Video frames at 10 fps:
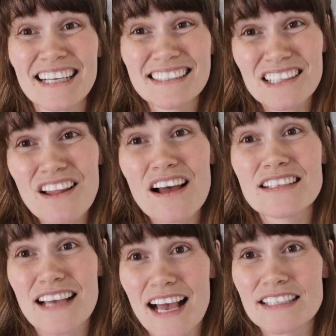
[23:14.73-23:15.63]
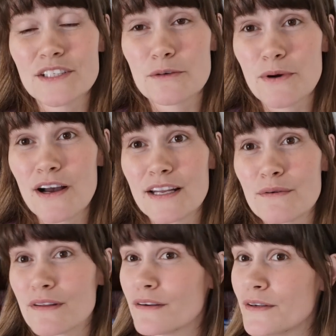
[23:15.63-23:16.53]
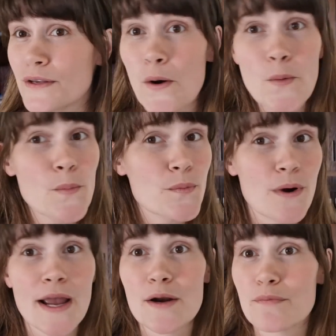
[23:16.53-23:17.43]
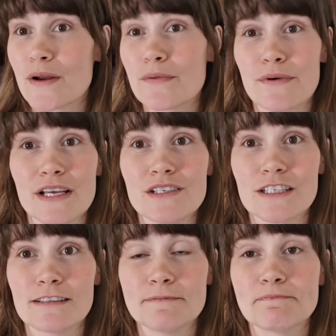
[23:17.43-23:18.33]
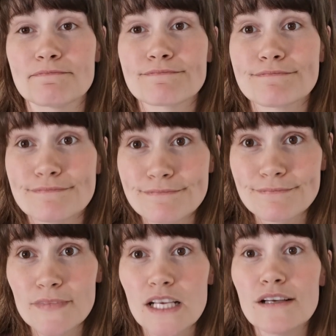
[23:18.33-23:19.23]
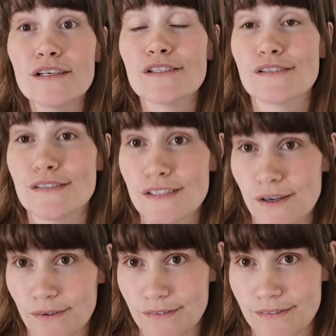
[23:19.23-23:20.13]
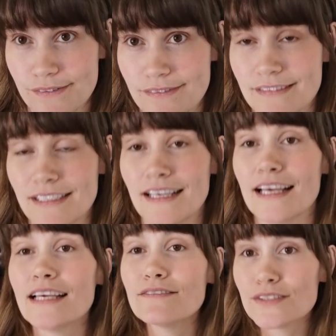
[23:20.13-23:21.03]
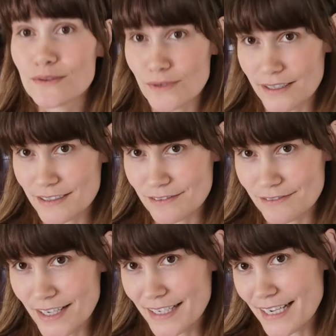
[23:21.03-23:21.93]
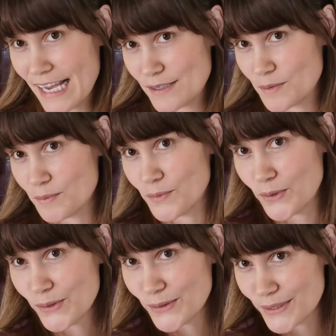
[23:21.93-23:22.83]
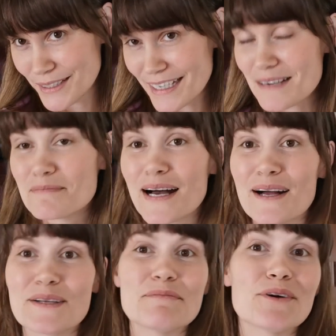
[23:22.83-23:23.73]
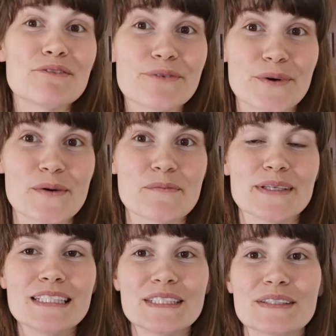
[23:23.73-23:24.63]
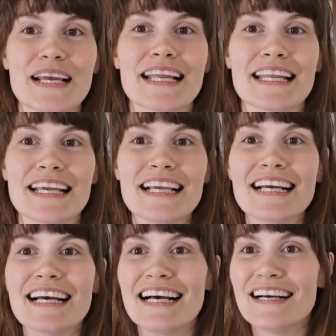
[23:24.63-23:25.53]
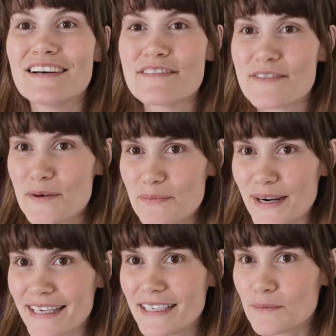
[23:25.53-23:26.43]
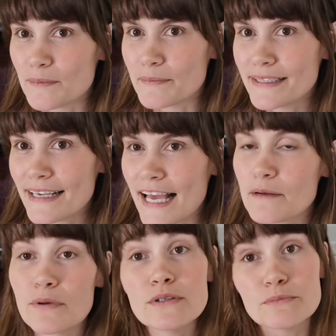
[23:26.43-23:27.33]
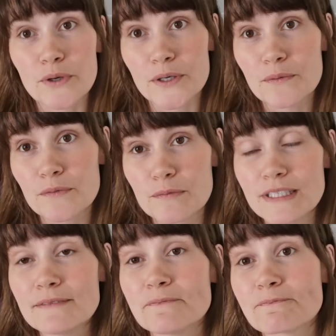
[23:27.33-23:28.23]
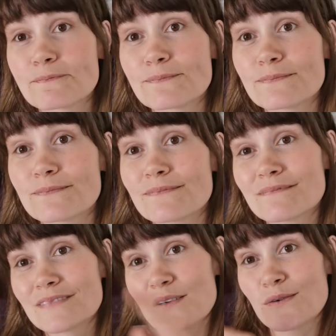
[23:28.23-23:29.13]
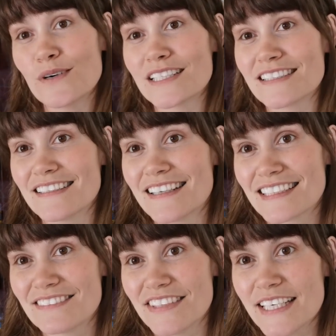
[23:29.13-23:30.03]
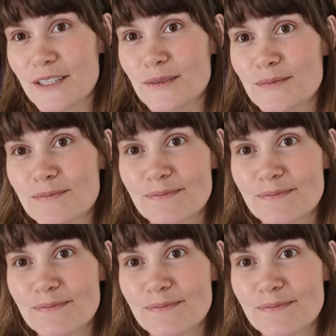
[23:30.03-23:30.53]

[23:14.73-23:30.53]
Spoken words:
That's a lot to ask your body with no prior preparation. So, if you want to find out more about performance training for pregnant women and postpartum women, watch the next video.